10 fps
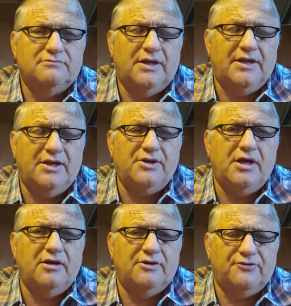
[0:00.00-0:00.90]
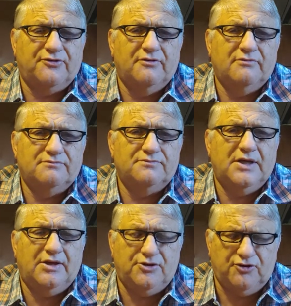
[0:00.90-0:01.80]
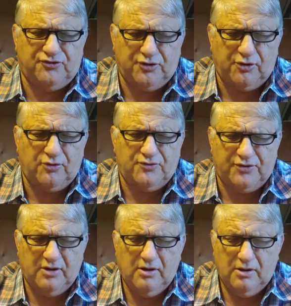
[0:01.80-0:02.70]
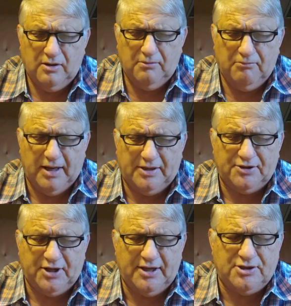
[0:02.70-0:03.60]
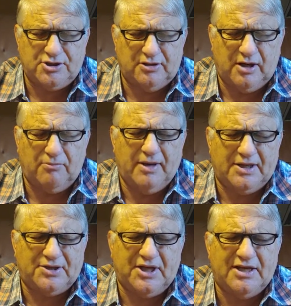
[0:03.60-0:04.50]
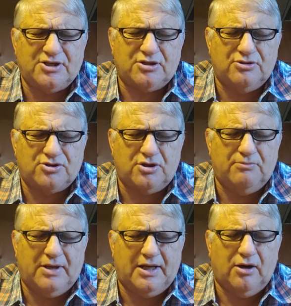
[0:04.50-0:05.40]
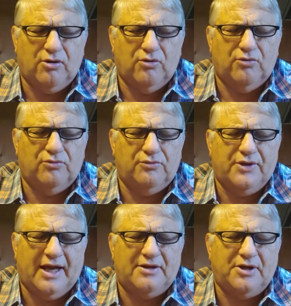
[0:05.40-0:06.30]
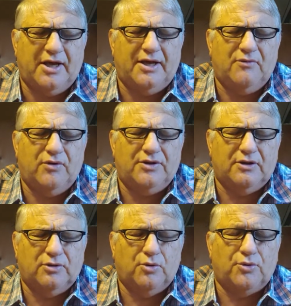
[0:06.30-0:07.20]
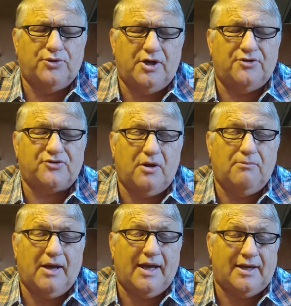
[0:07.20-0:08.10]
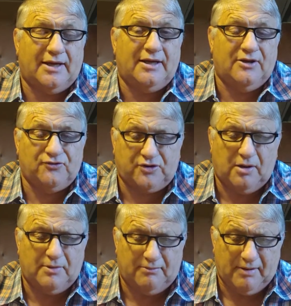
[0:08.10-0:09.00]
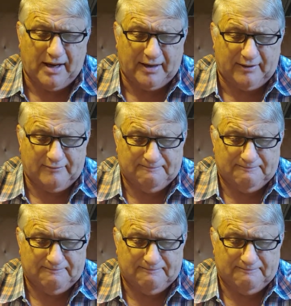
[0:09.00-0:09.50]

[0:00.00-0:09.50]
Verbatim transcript: And it does. It deserves meditation. Our meditation should be on that day when the Lord does come back. He is coming back.